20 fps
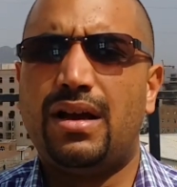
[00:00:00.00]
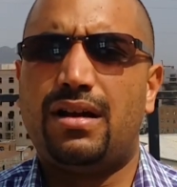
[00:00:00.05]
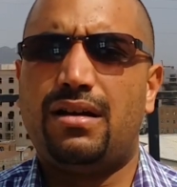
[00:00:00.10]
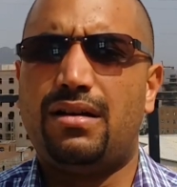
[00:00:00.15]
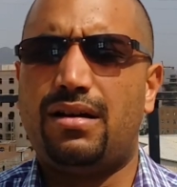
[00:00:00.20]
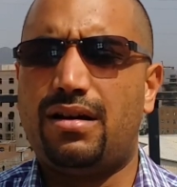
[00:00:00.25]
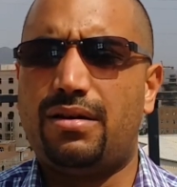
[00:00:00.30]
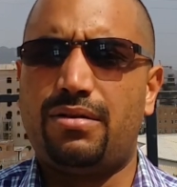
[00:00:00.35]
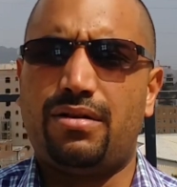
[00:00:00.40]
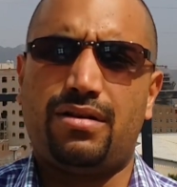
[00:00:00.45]

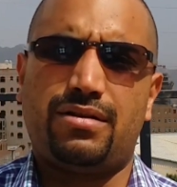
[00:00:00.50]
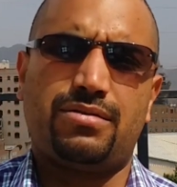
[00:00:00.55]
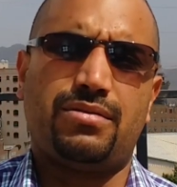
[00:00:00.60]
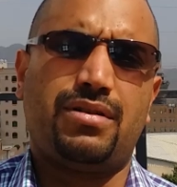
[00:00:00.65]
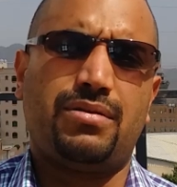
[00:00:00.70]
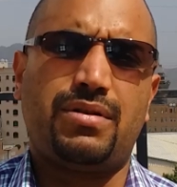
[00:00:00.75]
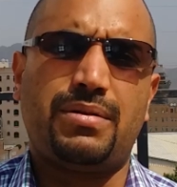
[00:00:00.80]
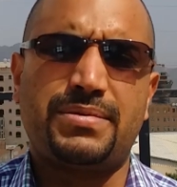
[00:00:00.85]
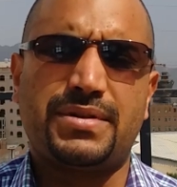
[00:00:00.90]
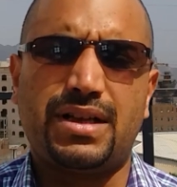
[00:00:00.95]
our
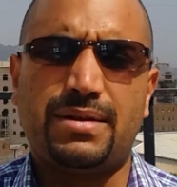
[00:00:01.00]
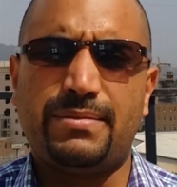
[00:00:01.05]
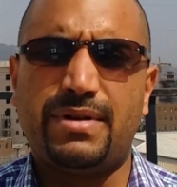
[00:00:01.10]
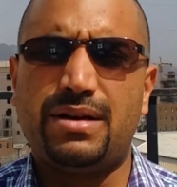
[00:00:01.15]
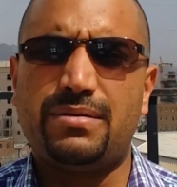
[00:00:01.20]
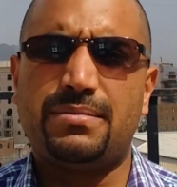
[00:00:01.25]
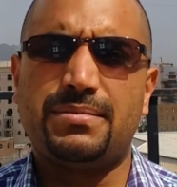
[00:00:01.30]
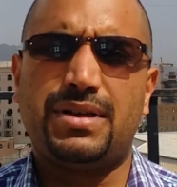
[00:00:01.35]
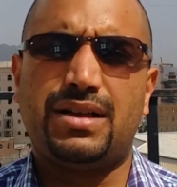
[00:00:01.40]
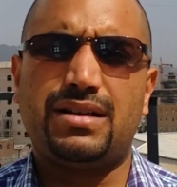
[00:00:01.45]
electronic website,
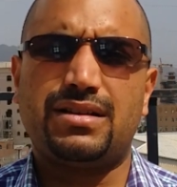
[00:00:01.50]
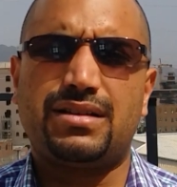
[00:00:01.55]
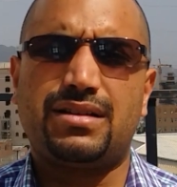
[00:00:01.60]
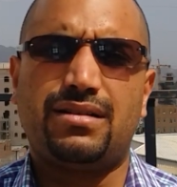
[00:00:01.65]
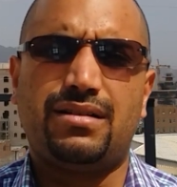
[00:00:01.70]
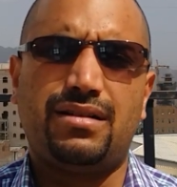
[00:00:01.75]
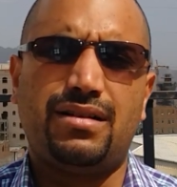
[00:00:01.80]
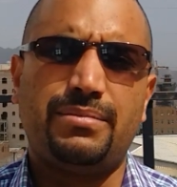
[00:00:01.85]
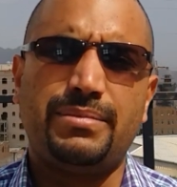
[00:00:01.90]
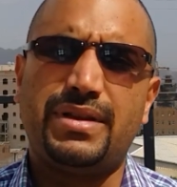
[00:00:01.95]

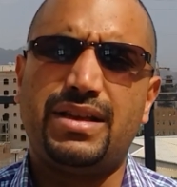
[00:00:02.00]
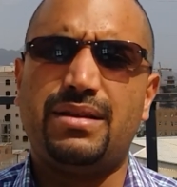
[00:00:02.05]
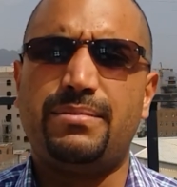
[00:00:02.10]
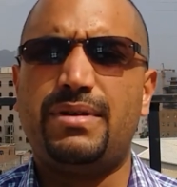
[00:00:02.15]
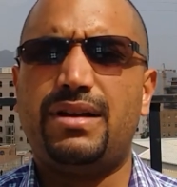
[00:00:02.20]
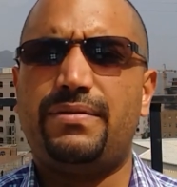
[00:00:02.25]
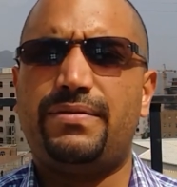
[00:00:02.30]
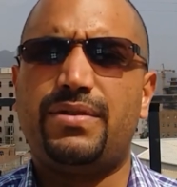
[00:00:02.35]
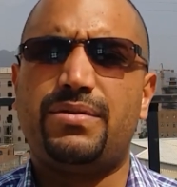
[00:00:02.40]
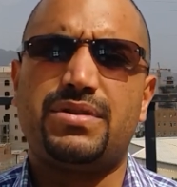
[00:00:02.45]
manwim.com,
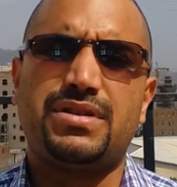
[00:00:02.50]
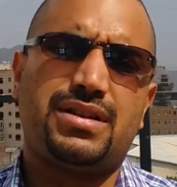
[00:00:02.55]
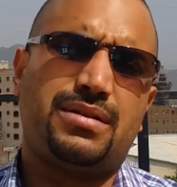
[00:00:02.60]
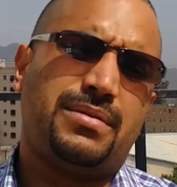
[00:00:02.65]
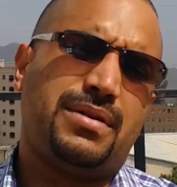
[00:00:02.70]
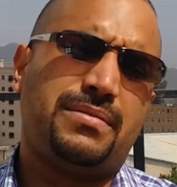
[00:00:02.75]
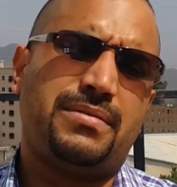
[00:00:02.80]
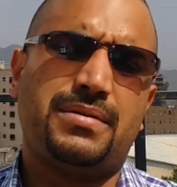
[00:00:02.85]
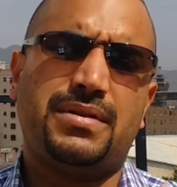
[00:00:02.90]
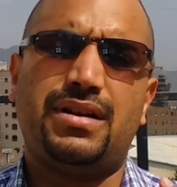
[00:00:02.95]
email
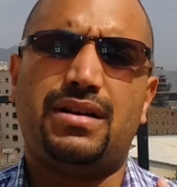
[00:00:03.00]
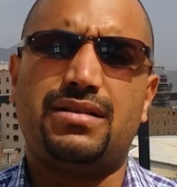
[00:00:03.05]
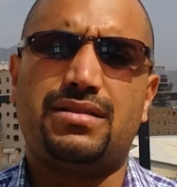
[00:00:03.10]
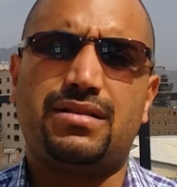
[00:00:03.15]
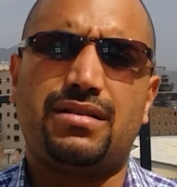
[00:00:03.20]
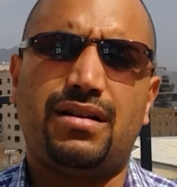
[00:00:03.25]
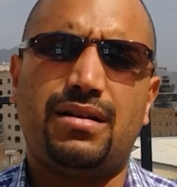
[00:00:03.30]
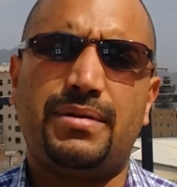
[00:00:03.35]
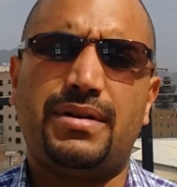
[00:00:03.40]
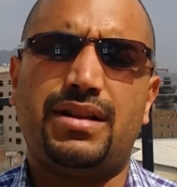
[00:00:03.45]
viewers@manwim.com,